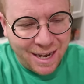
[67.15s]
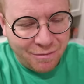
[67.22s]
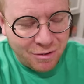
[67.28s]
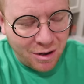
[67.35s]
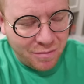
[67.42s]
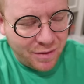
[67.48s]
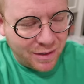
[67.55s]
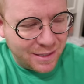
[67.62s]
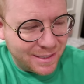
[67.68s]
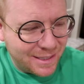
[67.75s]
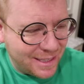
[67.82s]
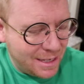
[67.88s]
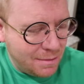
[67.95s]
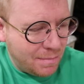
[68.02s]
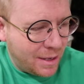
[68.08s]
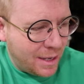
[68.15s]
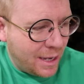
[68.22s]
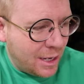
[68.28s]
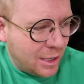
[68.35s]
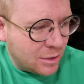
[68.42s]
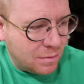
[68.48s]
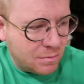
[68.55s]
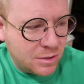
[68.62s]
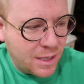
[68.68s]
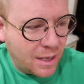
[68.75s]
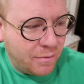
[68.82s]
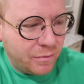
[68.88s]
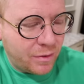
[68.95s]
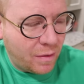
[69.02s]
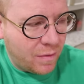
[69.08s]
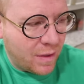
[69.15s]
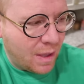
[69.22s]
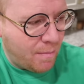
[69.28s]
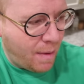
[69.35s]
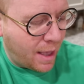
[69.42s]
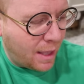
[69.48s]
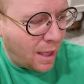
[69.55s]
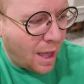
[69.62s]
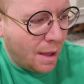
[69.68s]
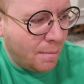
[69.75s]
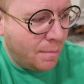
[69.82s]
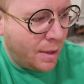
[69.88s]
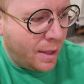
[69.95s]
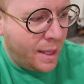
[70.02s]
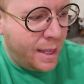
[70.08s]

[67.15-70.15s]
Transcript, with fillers: after I fell asleep. So I'm just like fluffing it back up.